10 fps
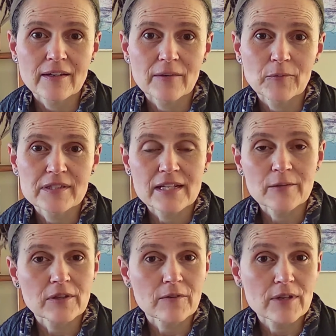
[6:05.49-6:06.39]
was dealing with
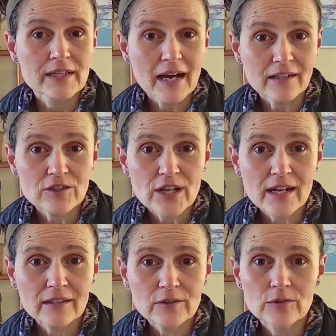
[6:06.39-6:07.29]
a very young
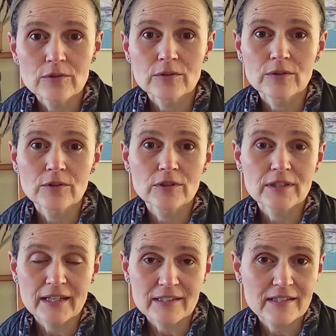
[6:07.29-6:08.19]
child who couldn't
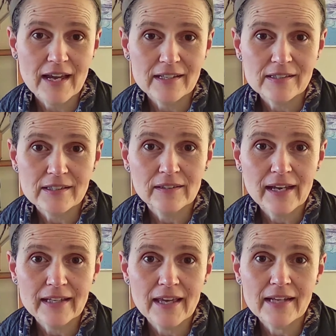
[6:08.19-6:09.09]
understand a skill
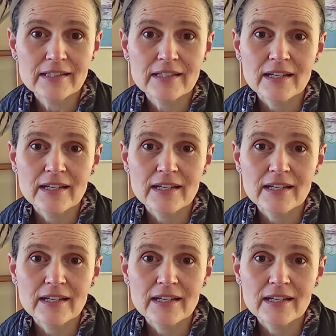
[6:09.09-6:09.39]
like that.